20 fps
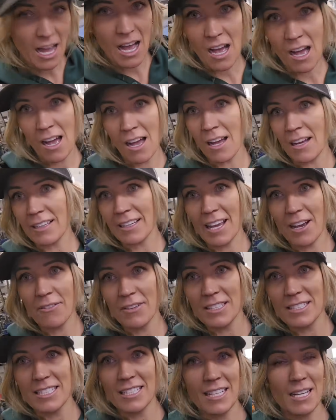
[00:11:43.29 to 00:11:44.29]
Can't
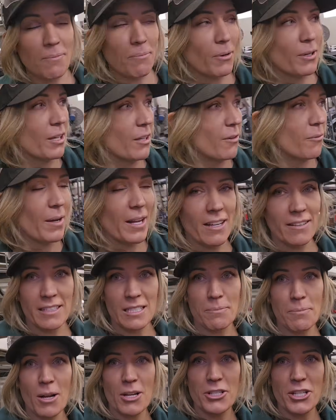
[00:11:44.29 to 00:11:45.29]
wait to keep working away on
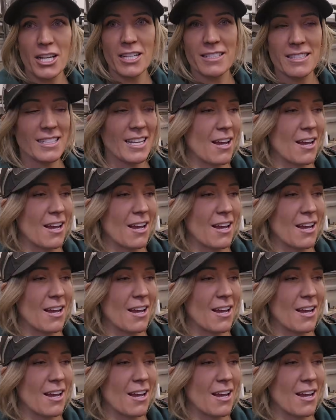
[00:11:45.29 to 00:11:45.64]
this project.